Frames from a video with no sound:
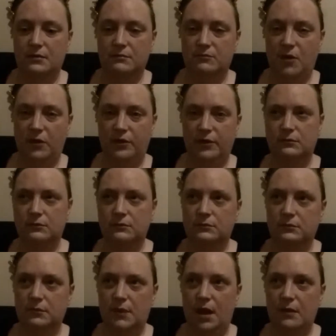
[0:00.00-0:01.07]
mother,
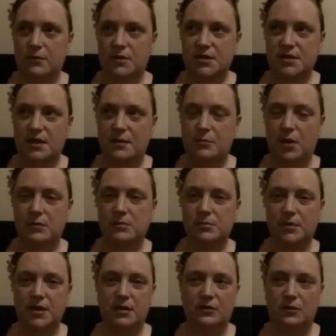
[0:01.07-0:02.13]
I would say
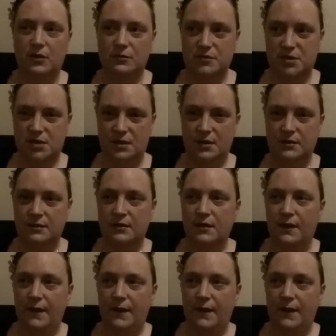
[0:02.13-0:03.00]
probably a grown son.